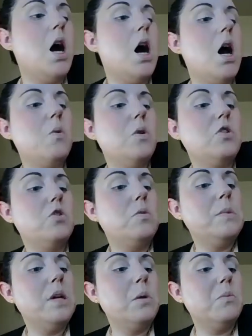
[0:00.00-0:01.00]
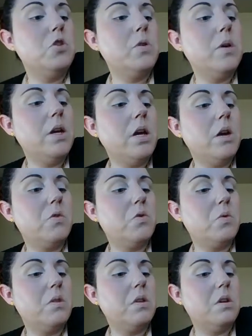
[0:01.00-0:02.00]
I want to be able to hang out
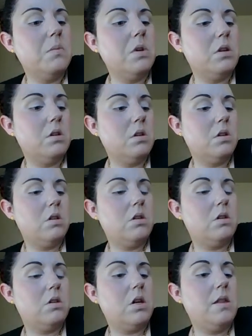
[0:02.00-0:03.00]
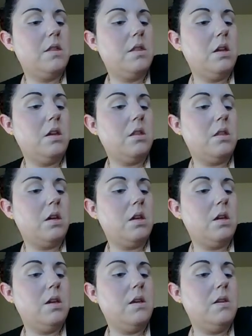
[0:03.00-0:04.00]
with him. I think that
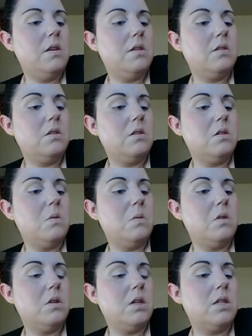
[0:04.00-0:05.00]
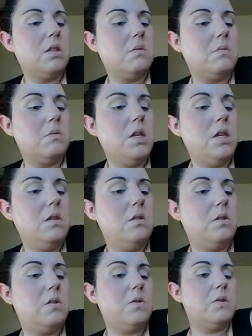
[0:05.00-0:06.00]
he is going.
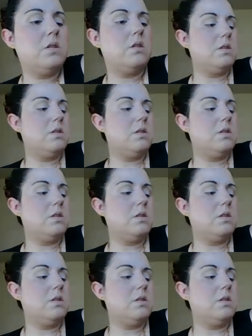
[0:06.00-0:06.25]
There's